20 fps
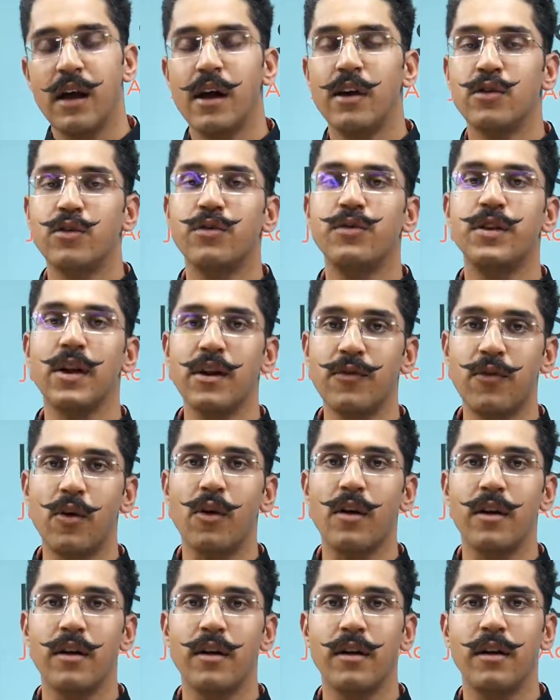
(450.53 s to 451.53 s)
So therefore,
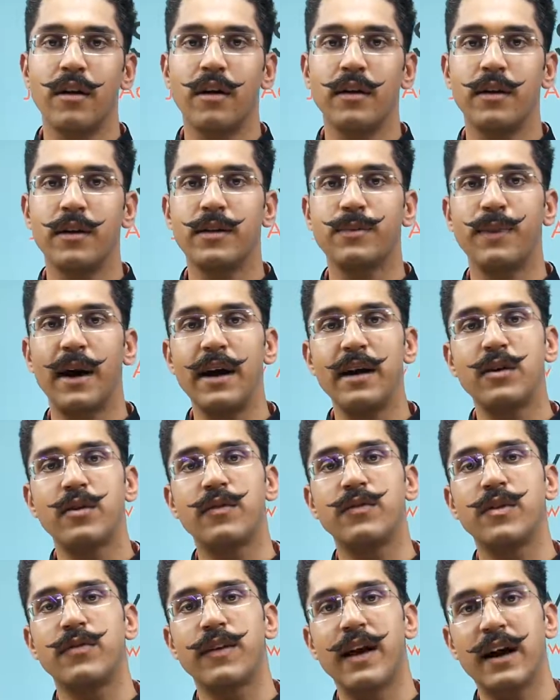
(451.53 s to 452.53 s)
despite of
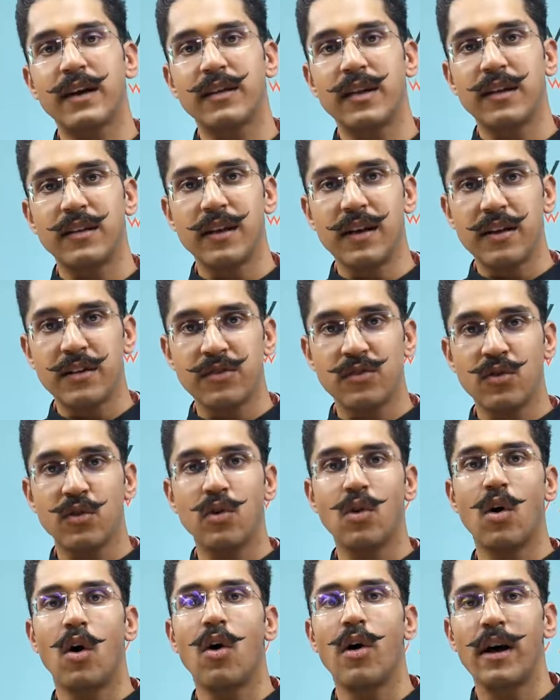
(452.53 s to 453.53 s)
the fact that there is no
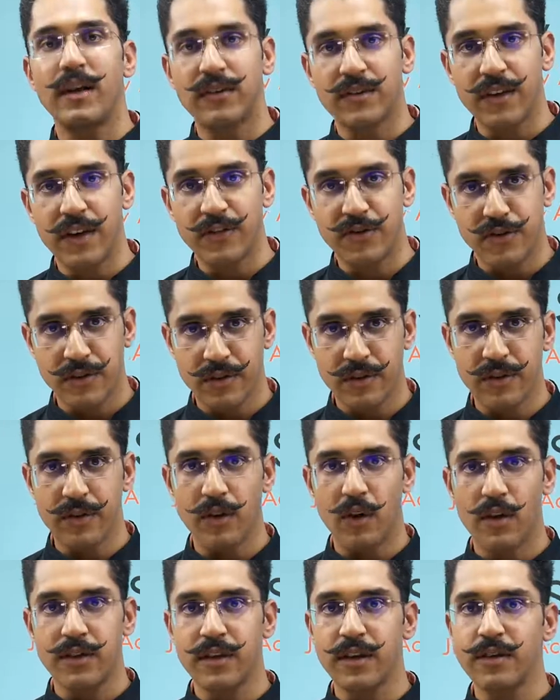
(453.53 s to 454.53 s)
law as such,
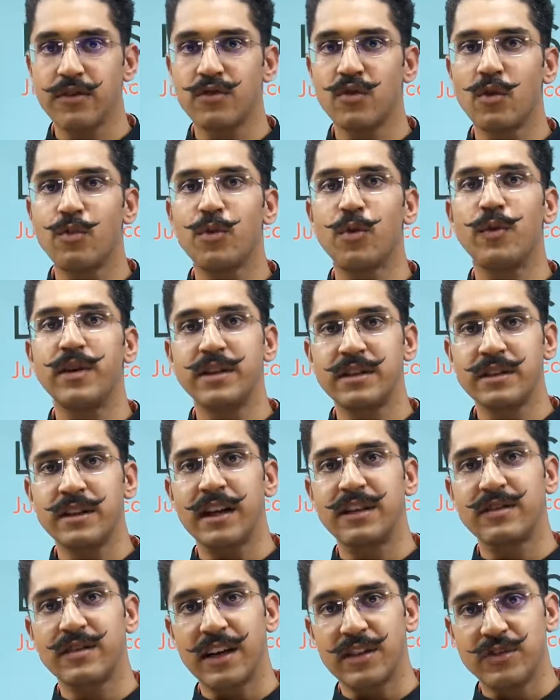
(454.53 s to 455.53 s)
or there is no provision
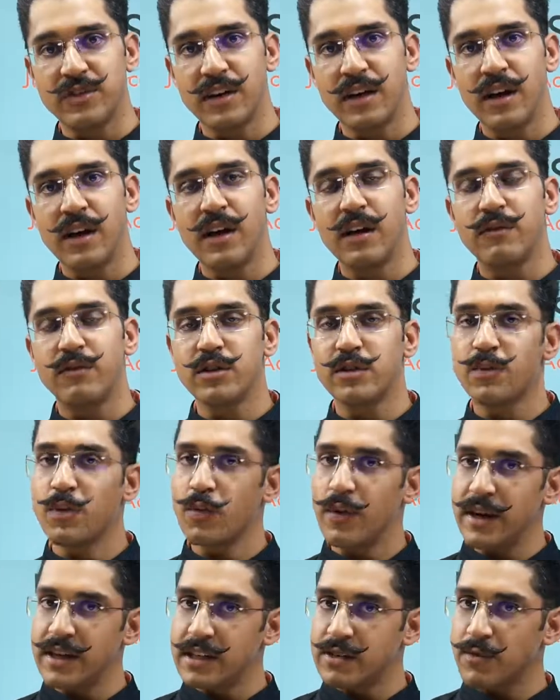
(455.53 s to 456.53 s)
as such which
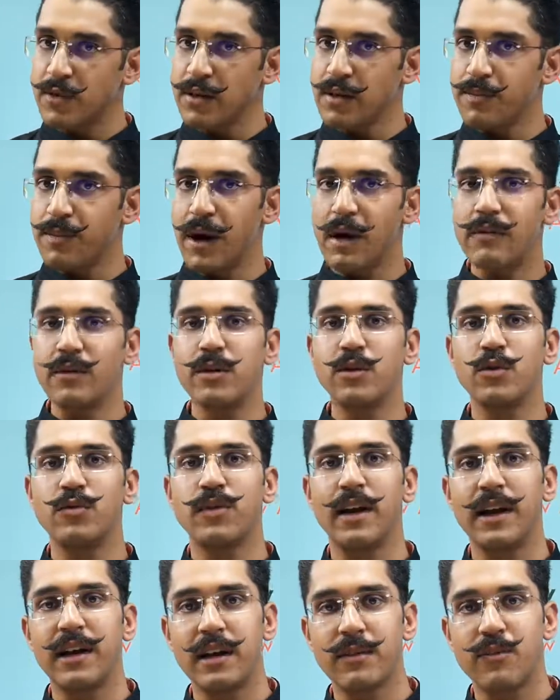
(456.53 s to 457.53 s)
provides for the power to
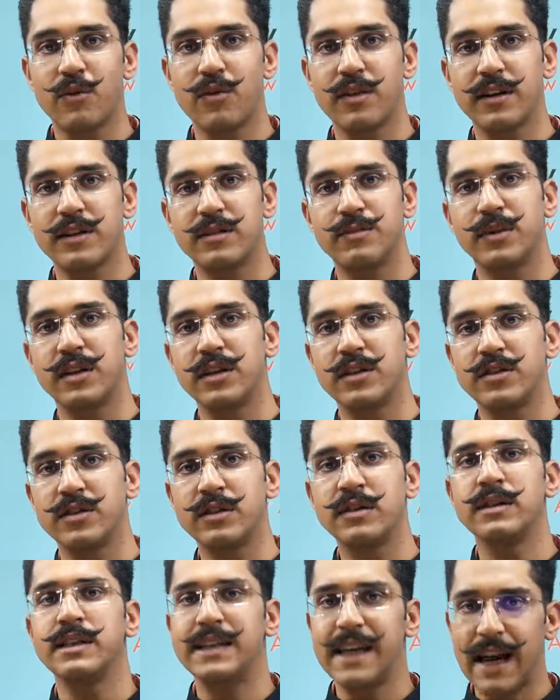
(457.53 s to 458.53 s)
file a protest
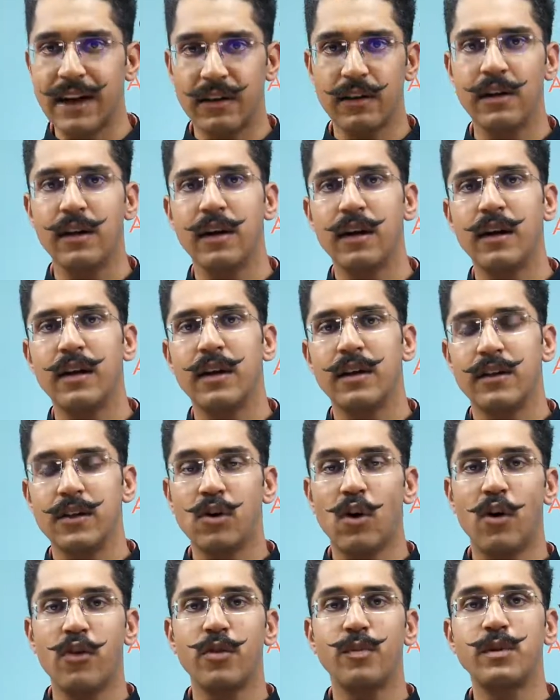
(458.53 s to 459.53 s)
petition, yet the
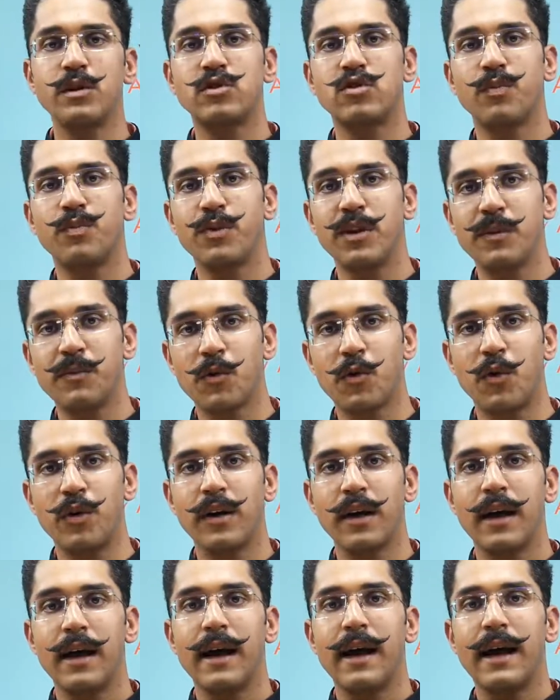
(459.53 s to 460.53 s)
Honorable Supreme Court
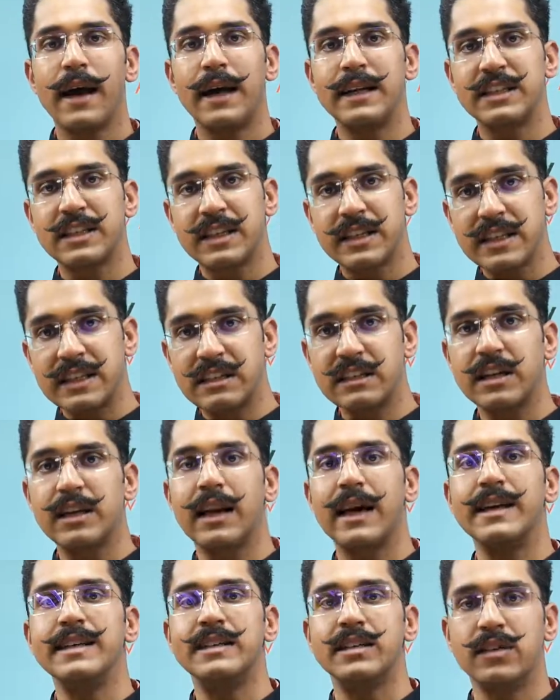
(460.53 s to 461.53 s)
has
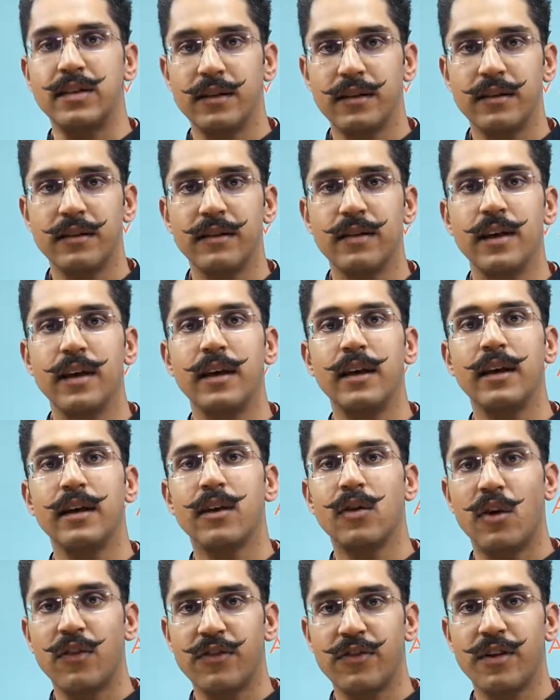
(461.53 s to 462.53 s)
crystallized the
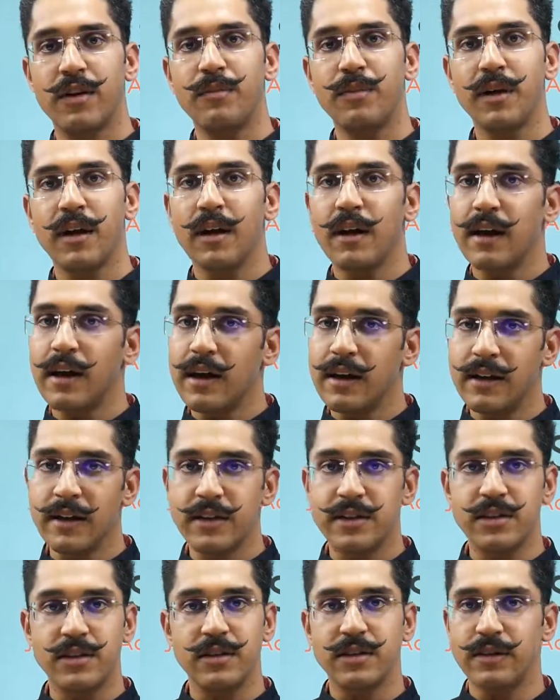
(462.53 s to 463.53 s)
concept in
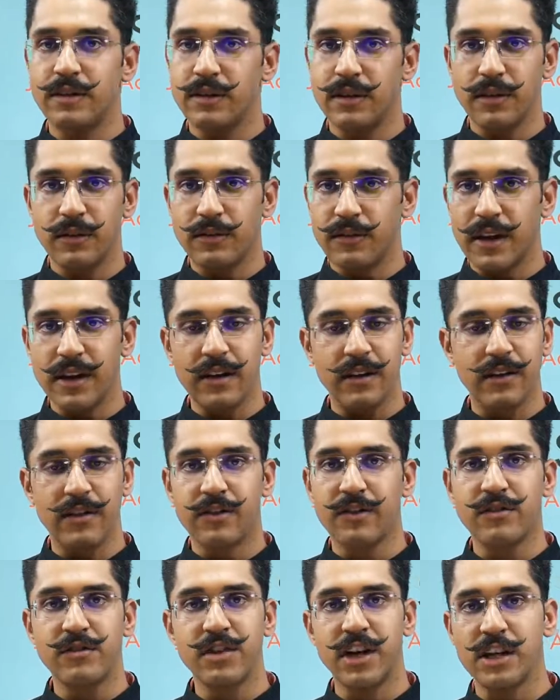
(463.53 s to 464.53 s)
its very
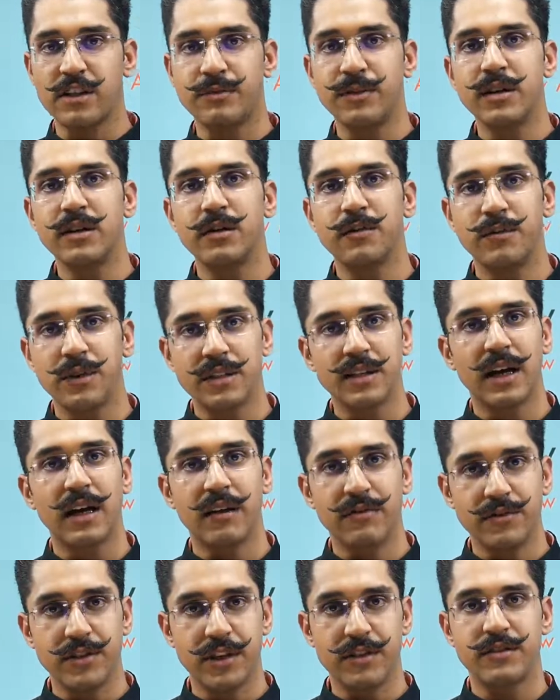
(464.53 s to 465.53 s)
recent judgment, which I have
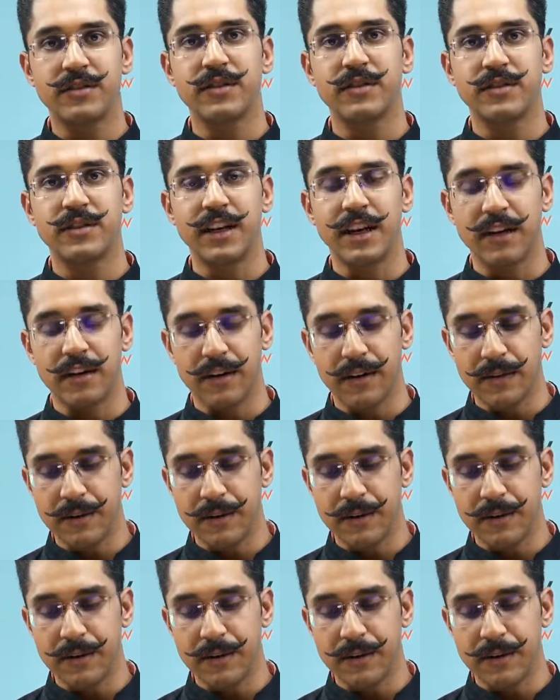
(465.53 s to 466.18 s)
just stated.